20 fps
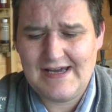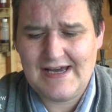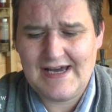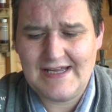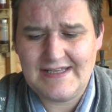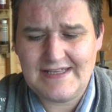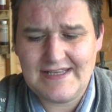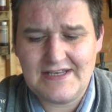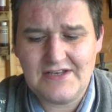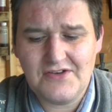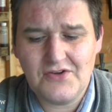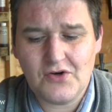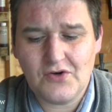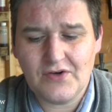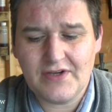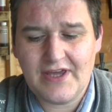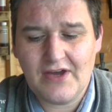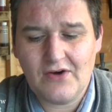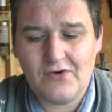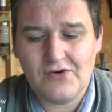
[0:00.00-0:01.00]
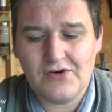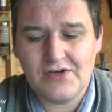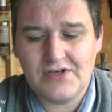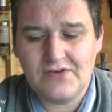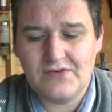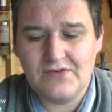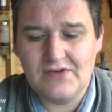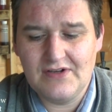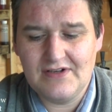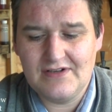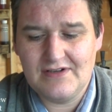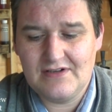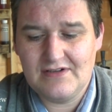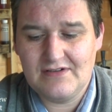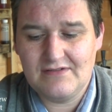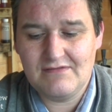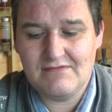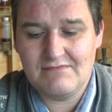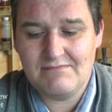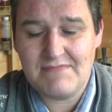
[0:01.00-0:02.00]
I did not get on,
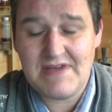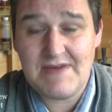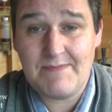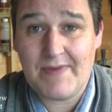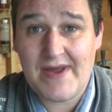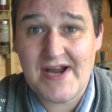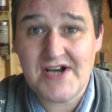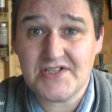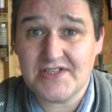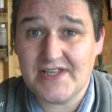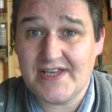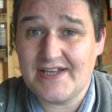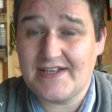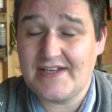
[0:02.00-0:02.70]
me personally,